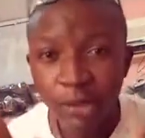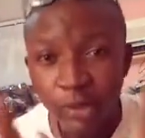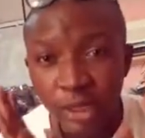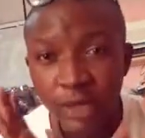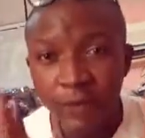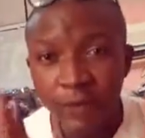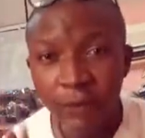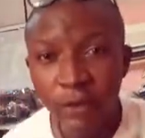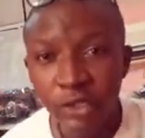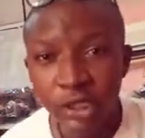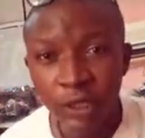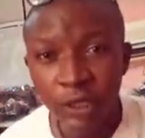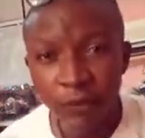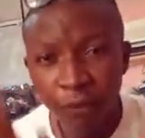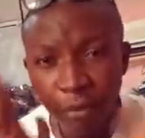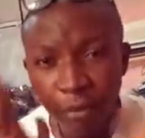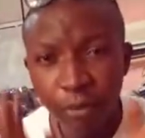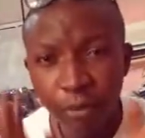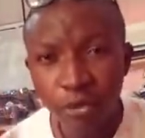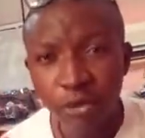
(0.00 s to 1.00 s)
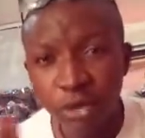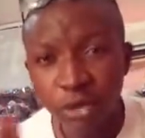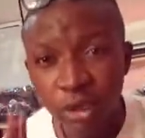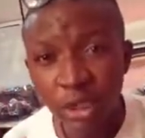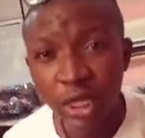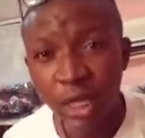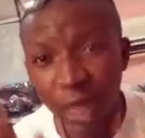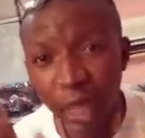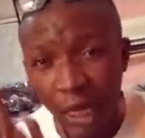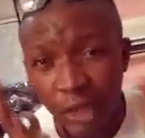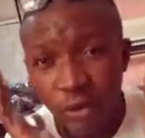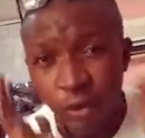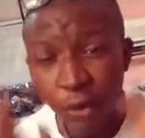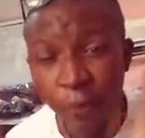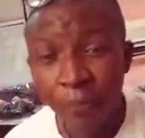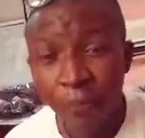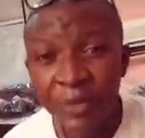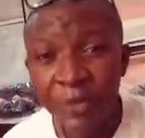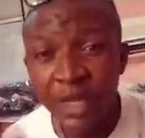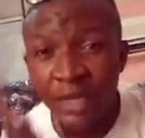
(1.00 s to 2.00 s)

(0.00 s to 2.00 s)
24/7 for people to stay at home.